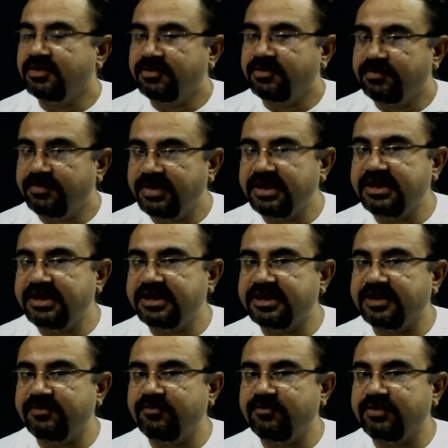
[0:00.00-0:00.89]
Many a
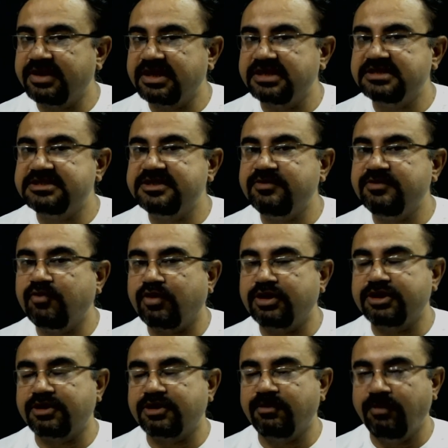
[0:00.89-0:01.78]
time we can see
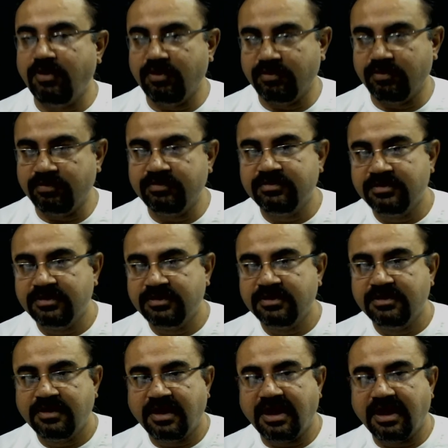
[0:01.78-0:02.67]
water bloom,
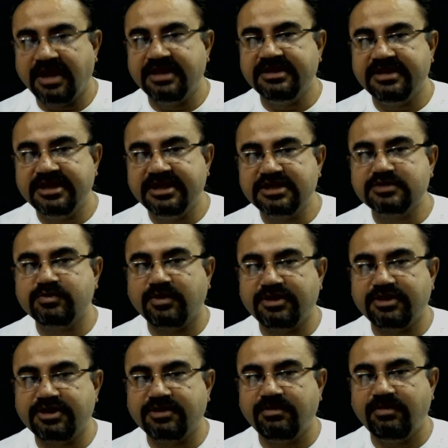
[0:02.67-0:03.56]
and this
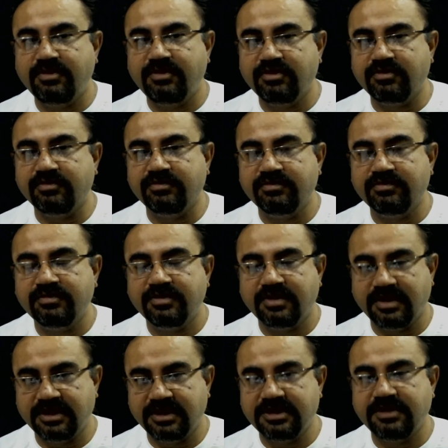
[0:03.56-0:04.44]
water bloom
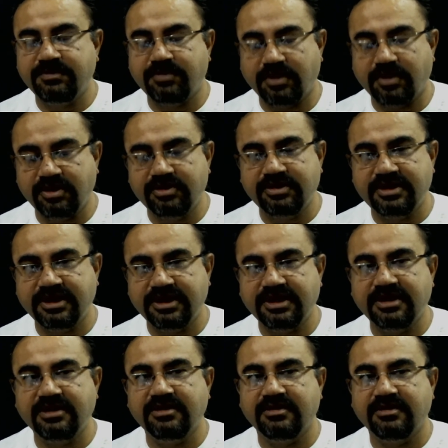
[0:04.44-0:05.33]
in the
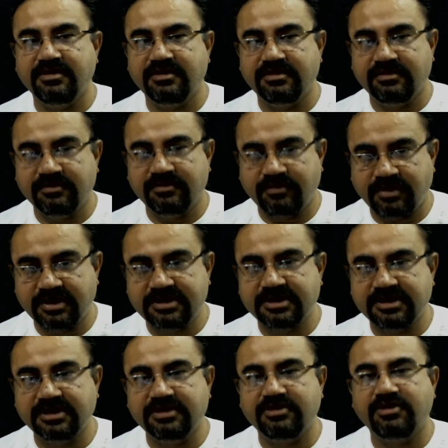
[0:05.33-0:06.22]
polluting
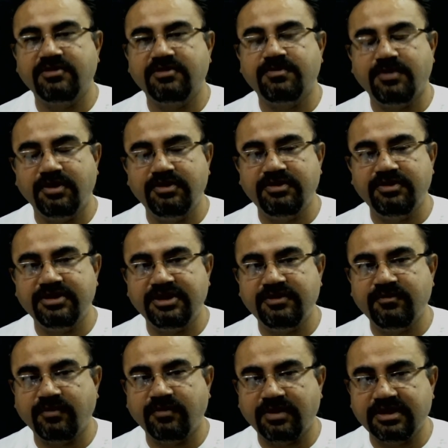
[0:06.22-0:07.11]
water or
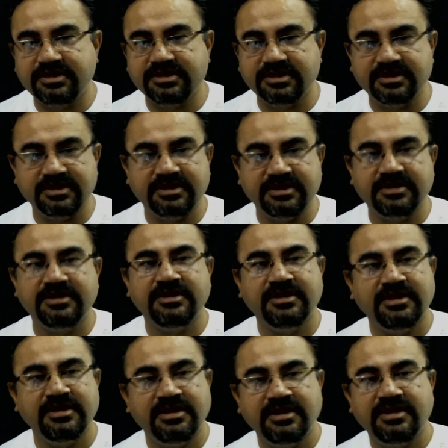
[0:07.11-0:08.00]
polluted water
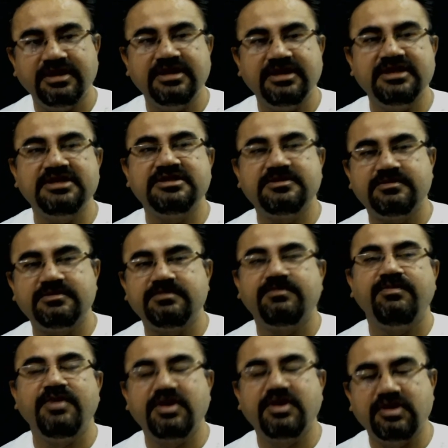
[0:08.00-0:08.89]
is
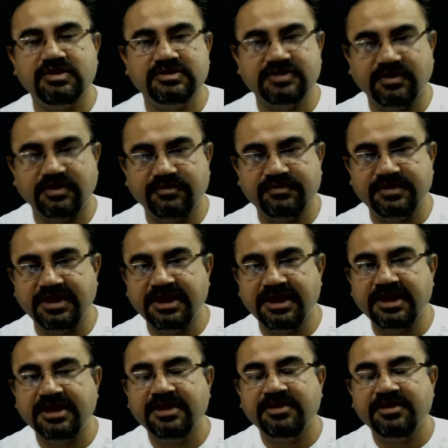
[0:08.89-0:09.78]
because of
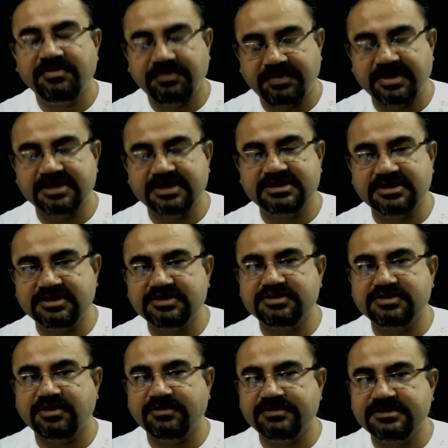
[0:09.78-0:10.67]
the
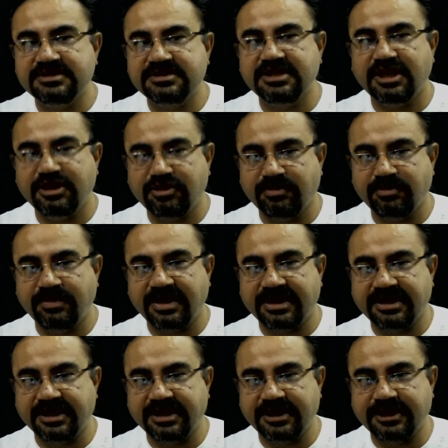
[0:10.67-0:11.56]
presence of
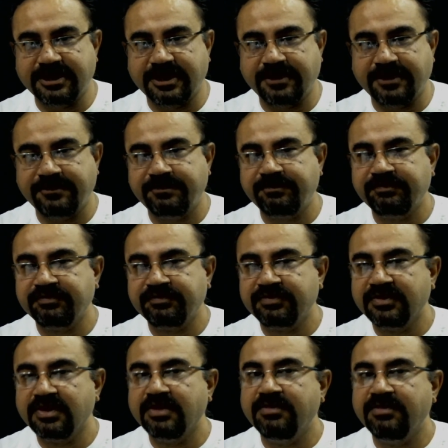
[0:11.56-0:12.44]
cyanobacteria.
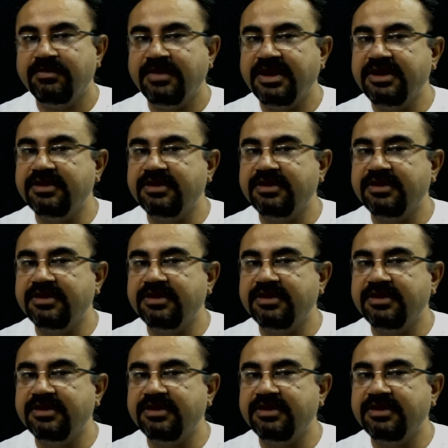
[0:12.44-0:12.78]
Many